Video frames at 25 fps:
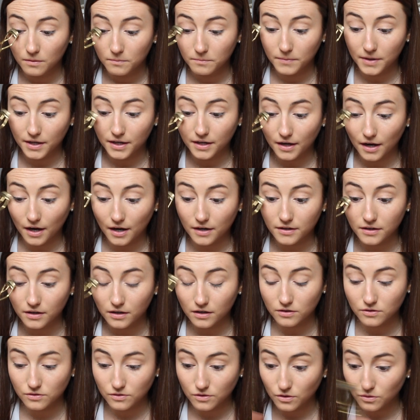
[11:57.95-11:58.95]
make
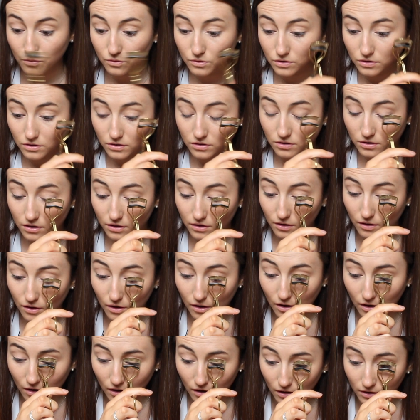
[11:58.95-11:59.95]
any excuses at
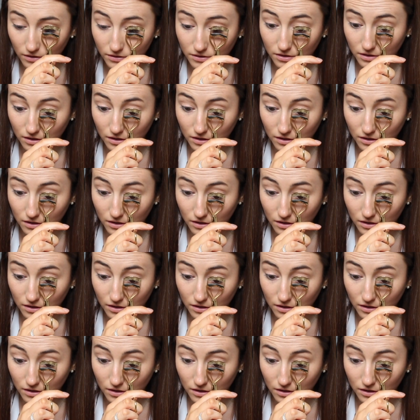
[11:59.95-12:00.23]
all. It's